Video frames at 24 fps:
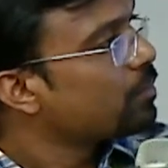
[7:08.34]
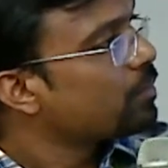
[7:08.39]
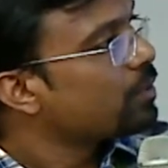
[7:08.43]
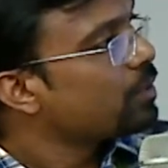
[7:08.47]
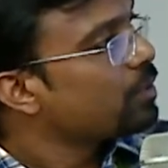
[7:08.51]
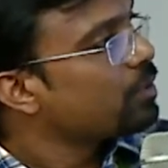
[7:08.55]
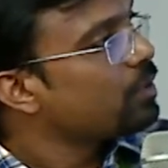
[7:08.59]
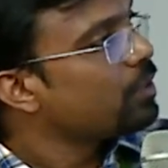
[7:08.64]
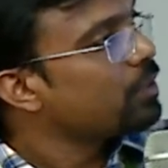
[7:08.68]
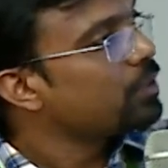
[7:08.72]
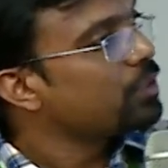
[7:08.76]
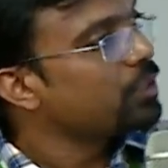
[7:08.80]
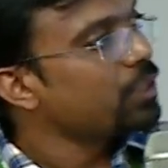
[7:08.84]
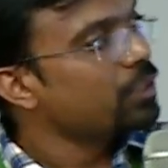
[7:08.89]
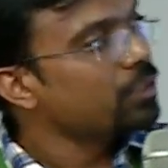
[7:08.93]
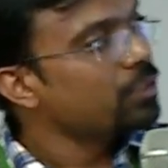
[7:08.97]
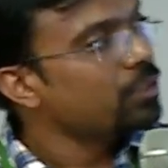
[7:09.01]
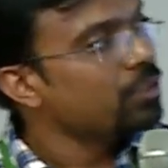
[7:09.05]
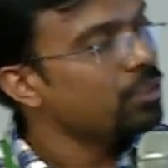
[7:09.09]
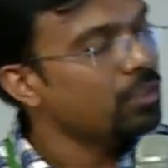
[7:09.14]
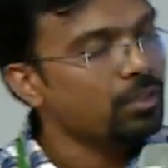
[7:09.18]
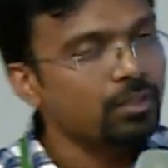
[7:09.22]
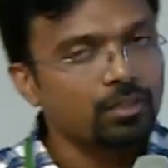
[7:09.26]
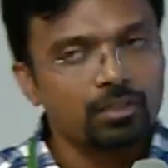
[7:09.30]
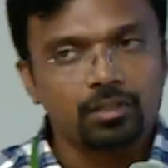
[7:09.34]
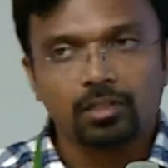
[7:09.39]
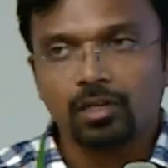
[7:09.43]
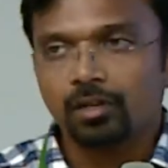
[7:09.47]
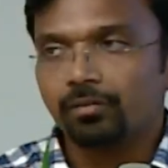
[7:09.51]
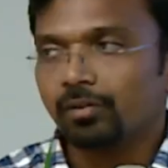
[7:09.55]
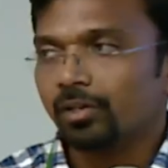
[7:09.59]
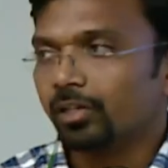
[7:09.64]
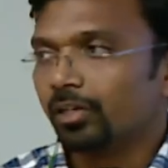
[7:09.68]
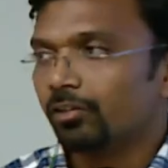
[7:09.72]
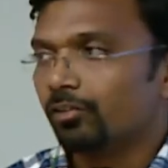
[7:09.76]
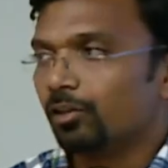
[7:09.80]
That's it. I
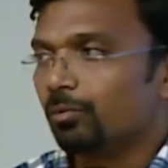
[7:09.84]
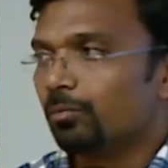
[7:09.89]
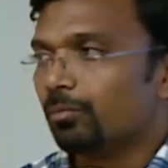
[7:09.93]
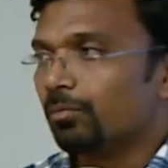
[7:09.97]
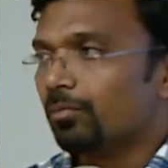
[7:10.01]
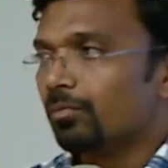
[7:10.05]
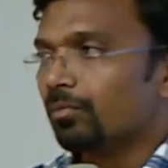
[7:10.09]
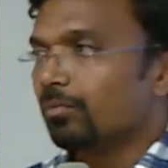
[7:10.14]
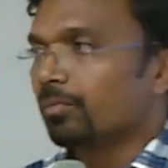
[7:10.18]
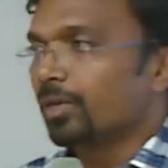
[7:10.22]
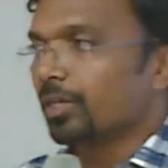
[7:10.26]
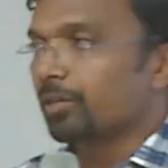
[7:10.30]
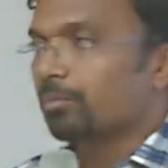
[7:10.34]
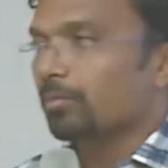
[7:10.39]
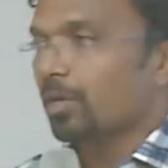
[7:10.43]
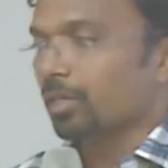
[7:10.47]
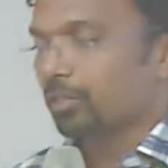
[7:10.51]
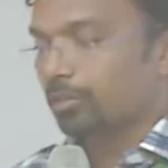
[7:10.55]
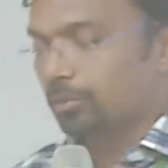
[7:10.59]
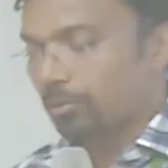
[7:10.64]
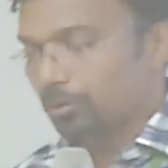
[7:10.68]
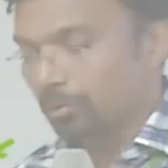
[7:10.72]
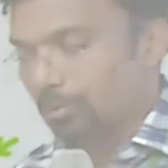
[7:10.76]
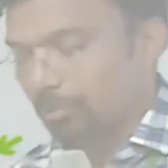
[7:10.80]
will give it mic back to